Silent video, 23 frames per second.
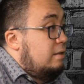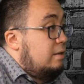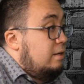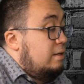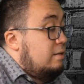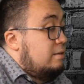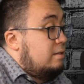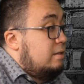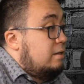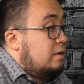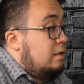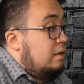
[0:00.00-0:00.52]

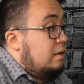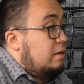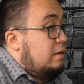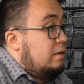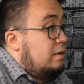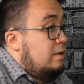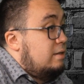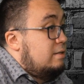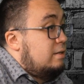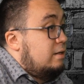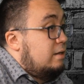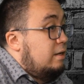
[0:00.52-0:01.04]
Is it gonna
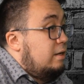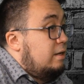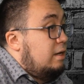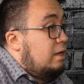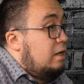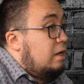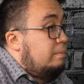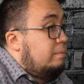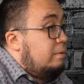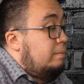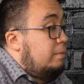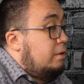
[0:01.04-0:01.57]
eat
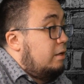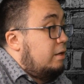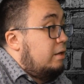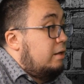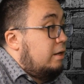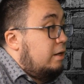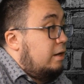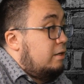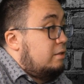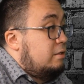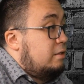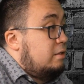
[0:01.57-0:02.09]
up 1,000,000
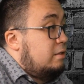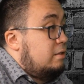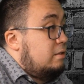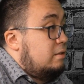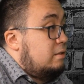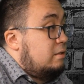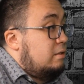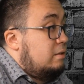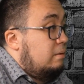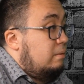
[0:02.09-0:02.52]
connections?